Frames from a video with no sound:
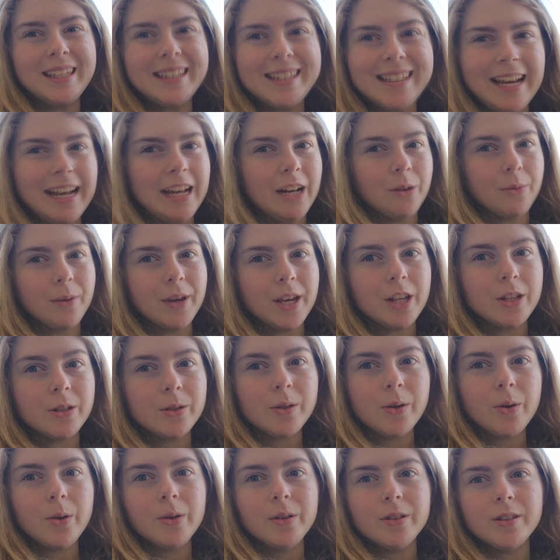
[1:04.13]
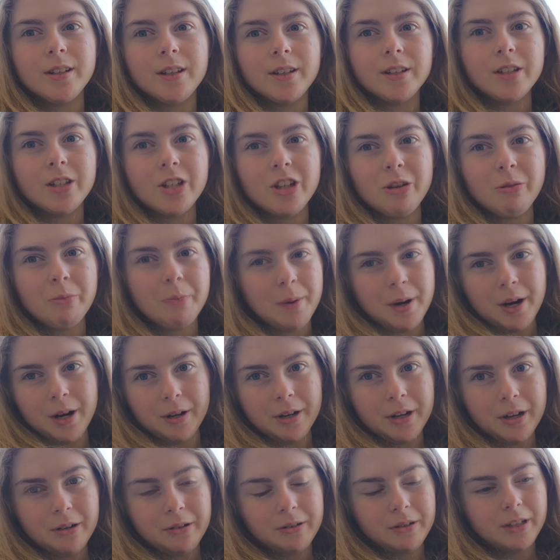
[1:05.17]
10 weeks old
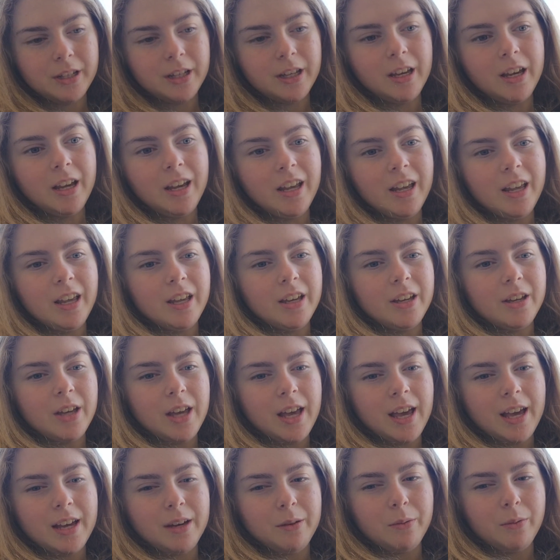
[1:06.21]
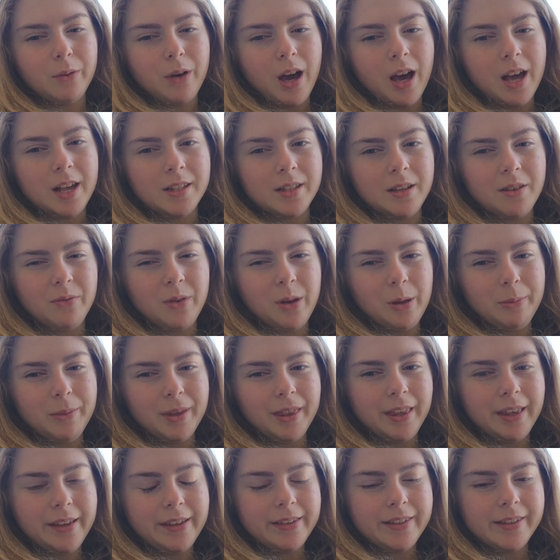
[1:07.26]
tomorrow as I'm filming
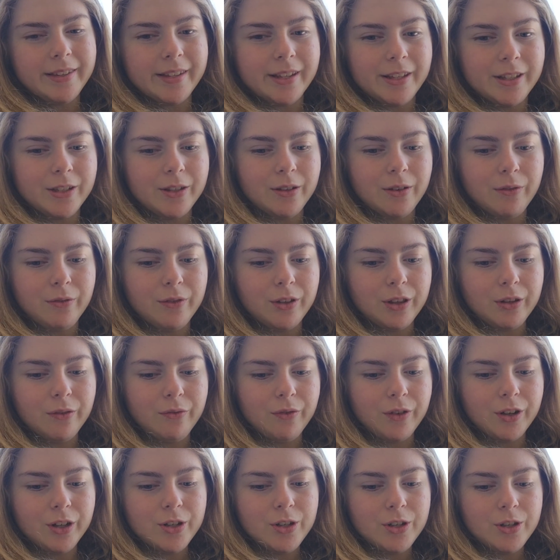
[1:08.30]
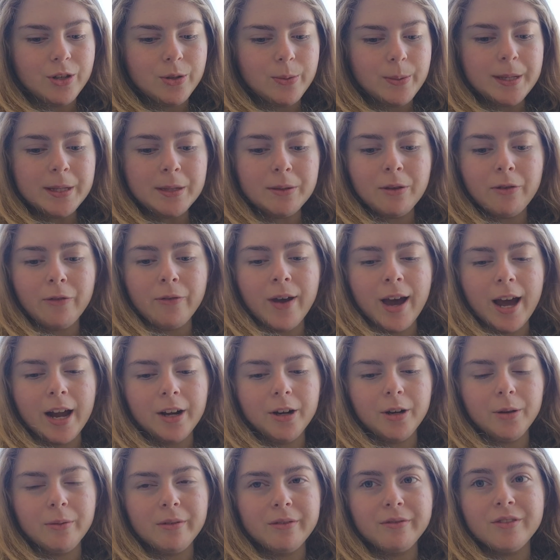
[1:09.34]
this. So for the first two weeks we've had
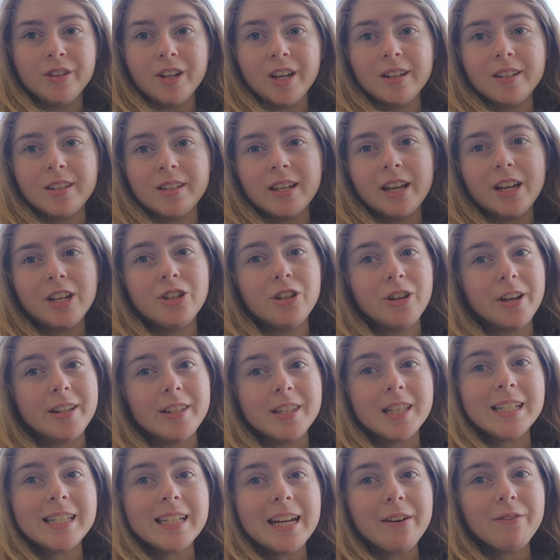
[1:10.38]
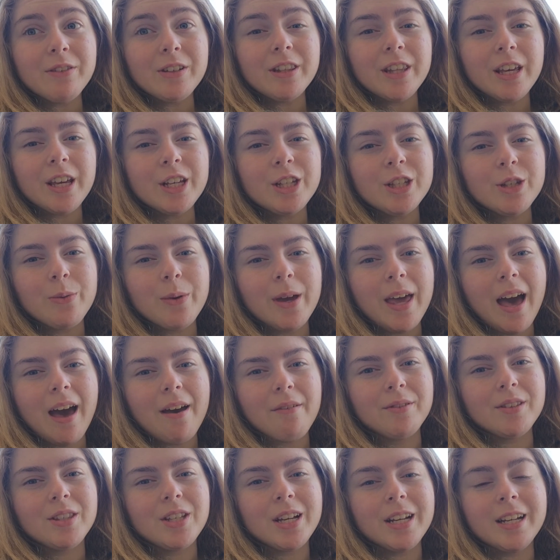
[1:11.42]
her, we've just adjusted to everything, so we
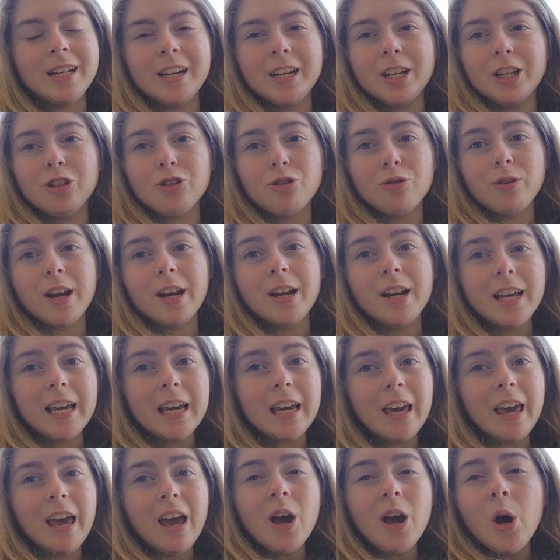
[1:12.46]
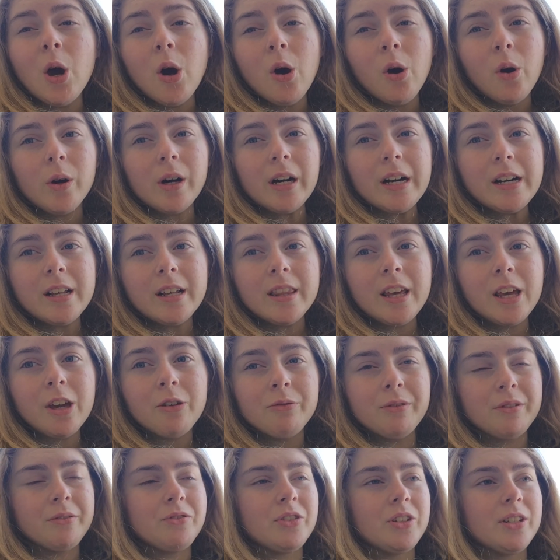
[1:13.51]
haven't done any training or anything.
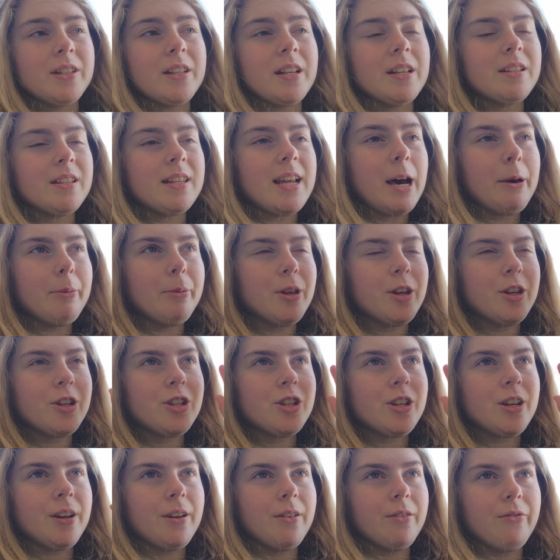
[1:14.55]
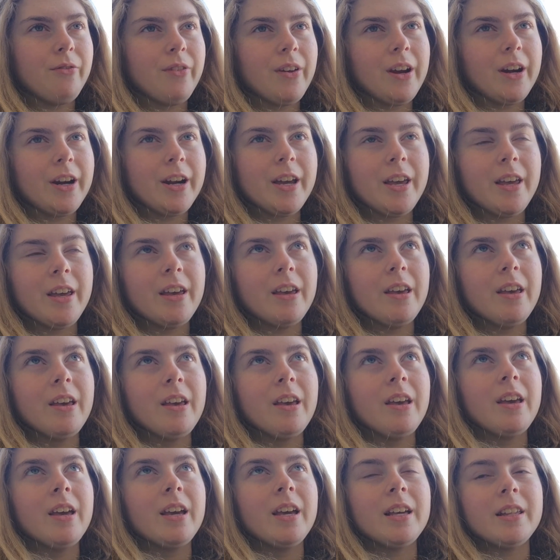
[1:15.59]
We've just established a very
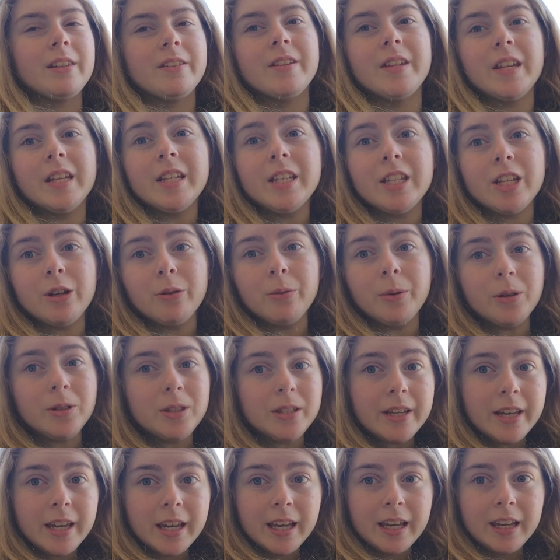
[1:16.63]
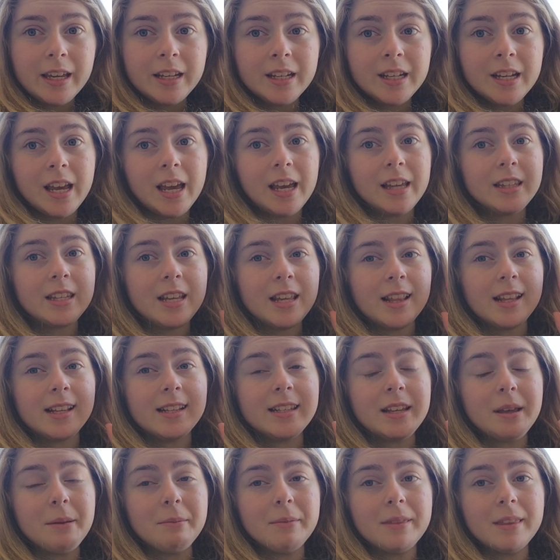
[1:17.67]
consistent routine and done the
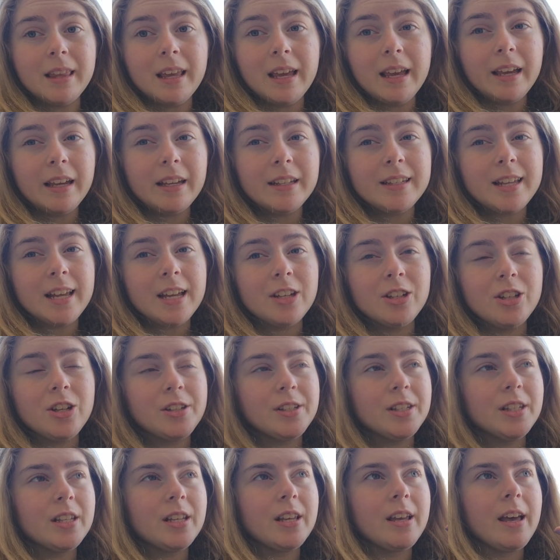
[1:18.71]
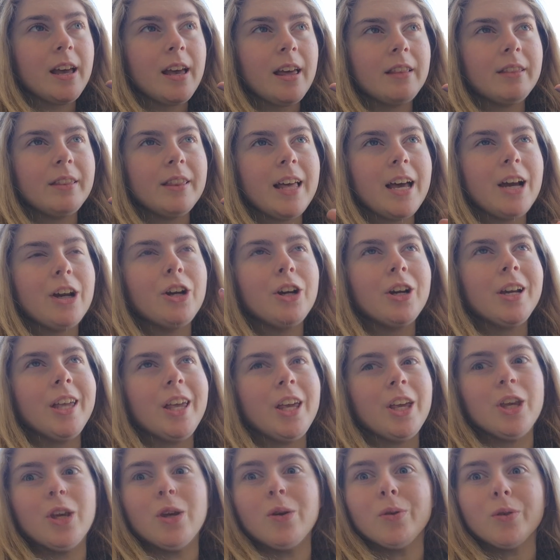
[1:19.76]
same things and just let her
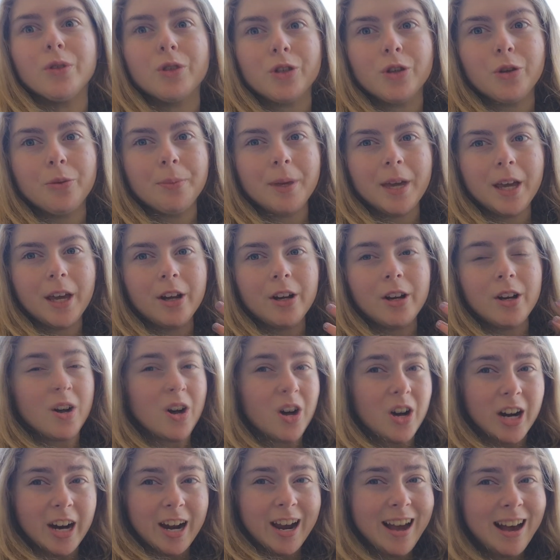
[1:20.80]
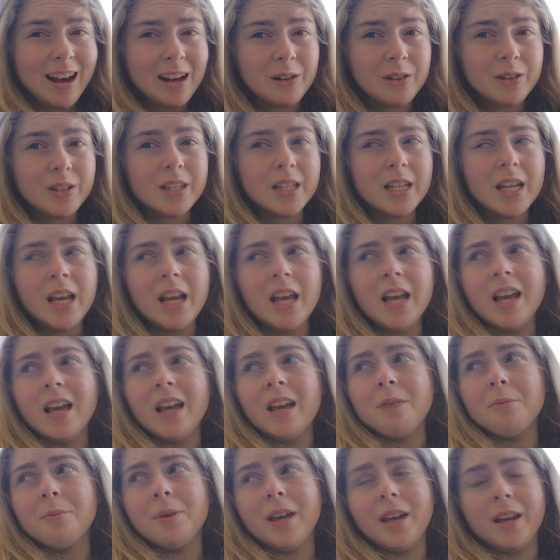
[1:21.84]
get used to being in our house,
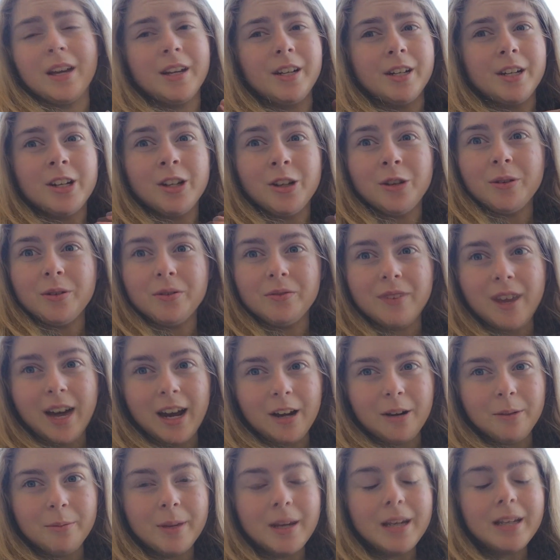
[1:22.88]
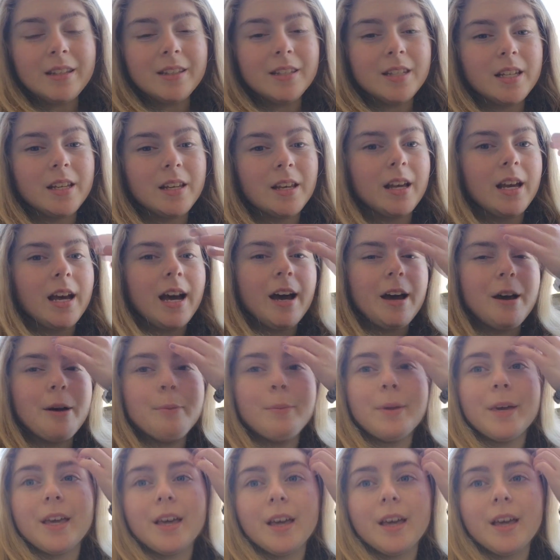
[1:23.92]
being in a new environment. Um,